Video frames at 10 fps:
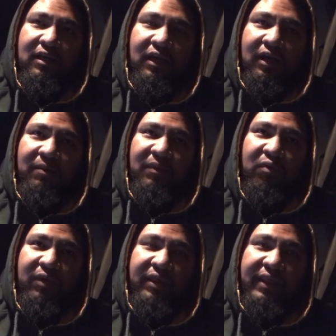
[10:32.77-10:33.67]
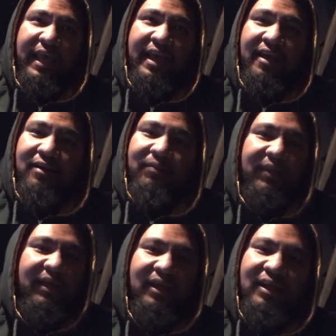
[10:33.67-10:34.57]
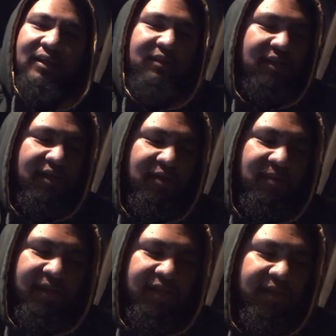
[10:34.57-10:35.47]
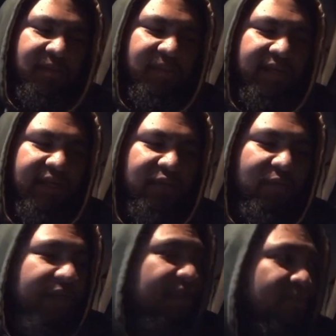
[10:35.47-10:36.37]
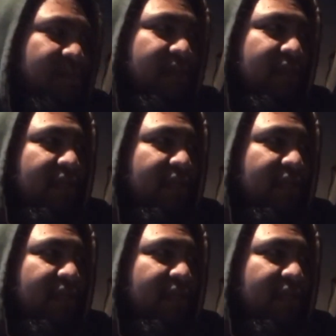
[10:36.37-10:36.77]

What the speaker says: And that, man, talk about the biggest waste of money.